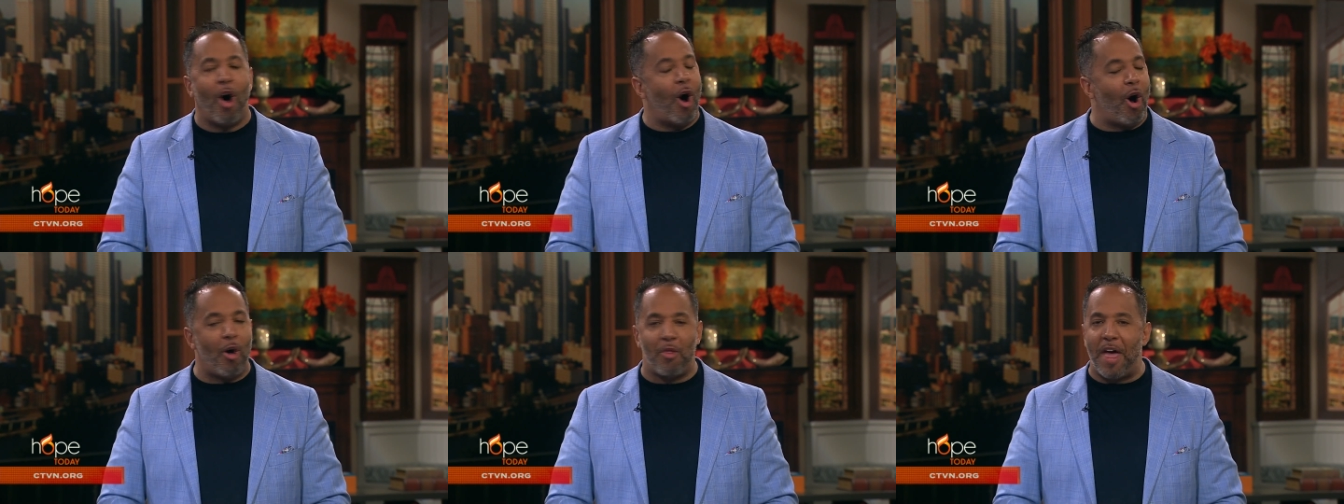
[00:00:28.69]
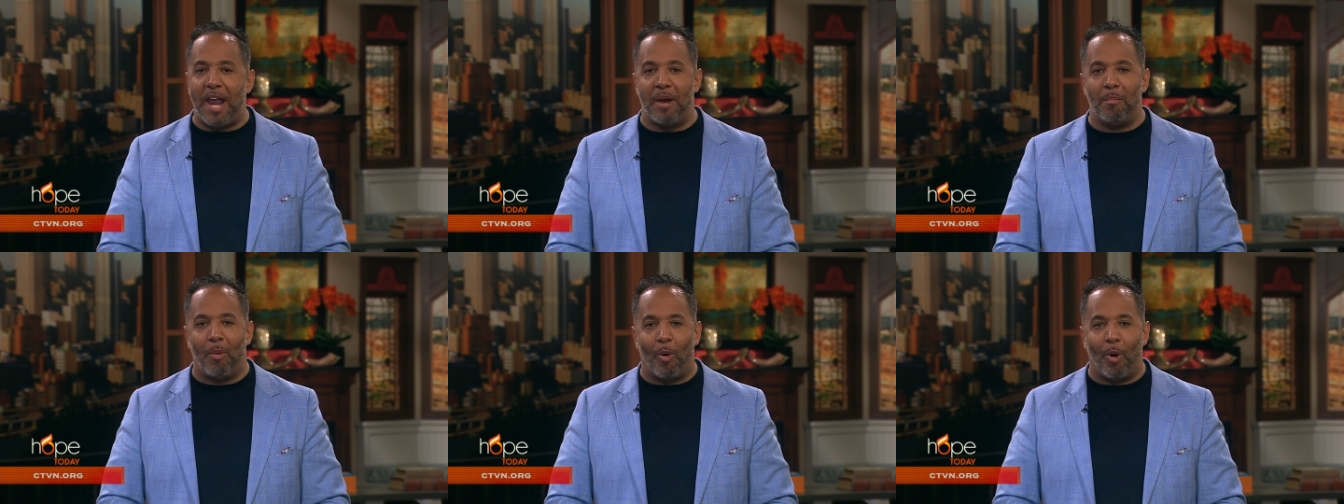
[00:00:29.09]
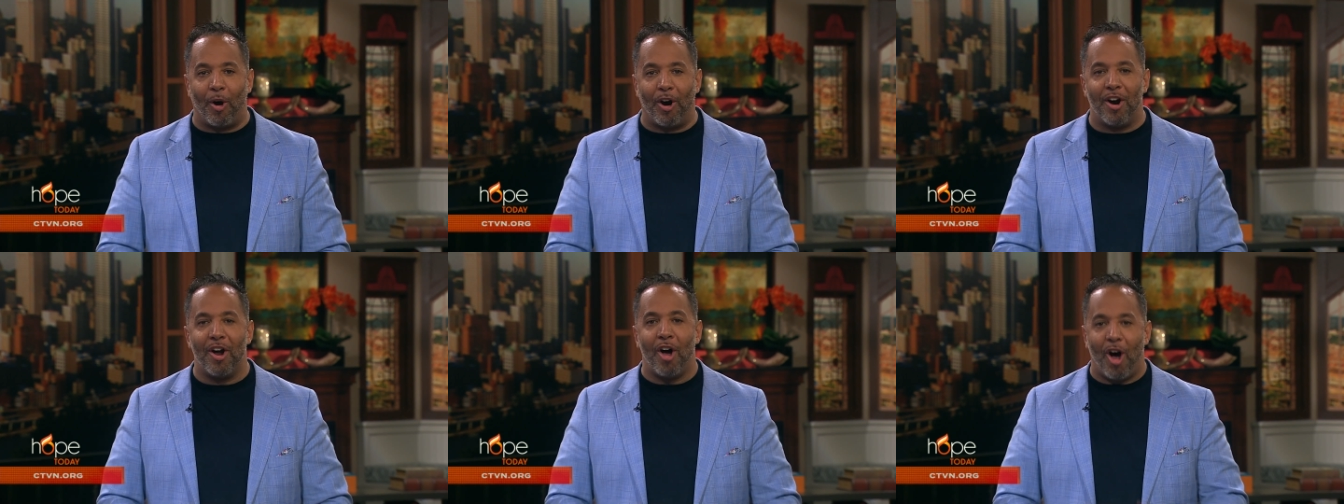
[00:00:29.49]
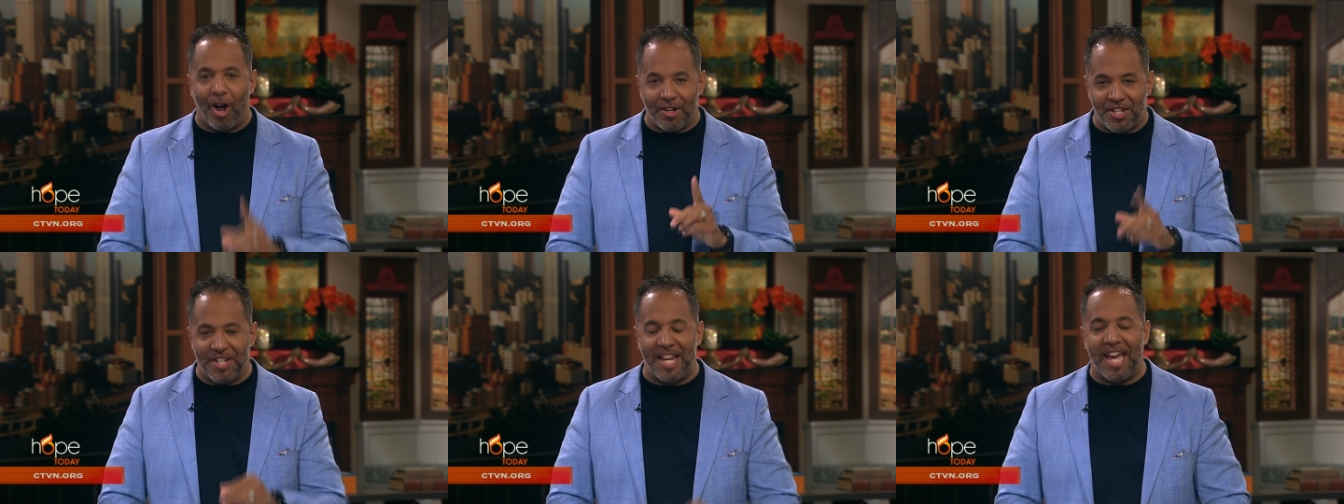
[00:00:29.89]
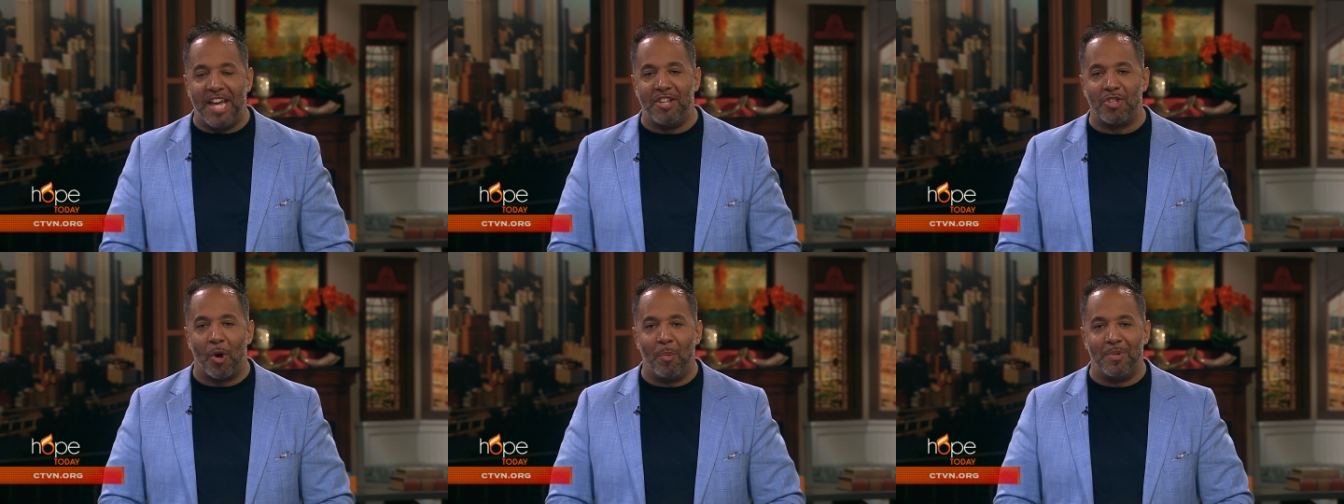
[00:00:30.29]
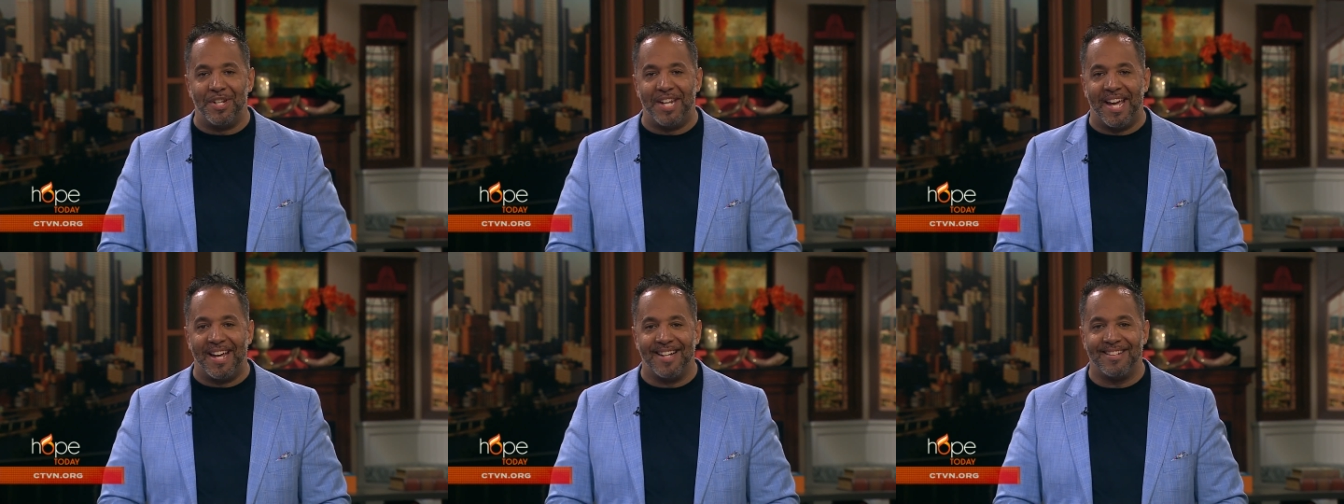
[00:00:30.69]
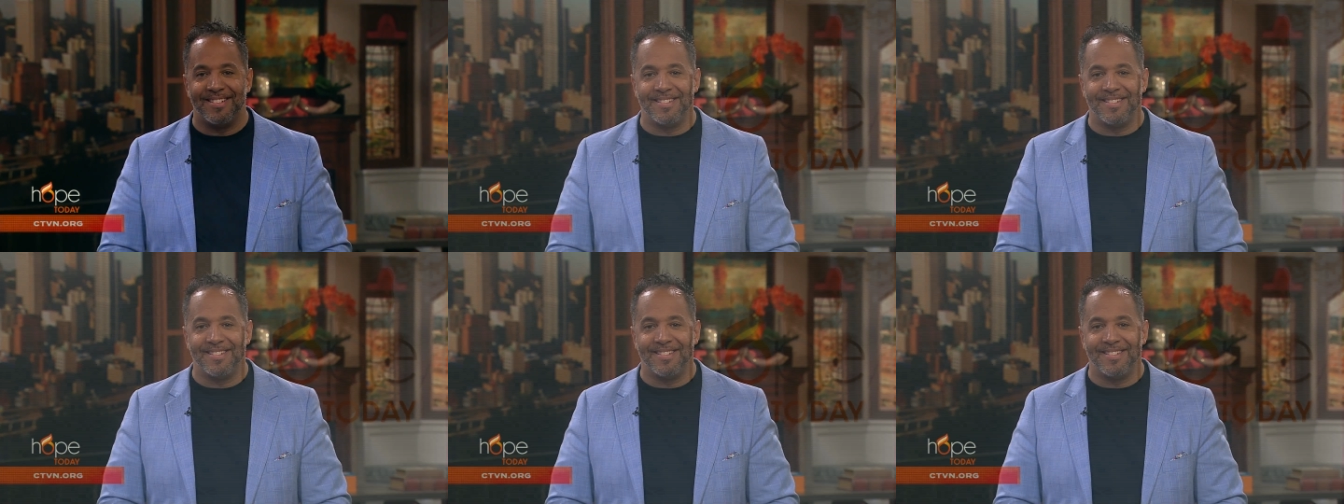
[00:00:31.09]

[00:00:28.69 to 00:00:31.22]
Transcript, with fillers: All that and more on today's Hope Today.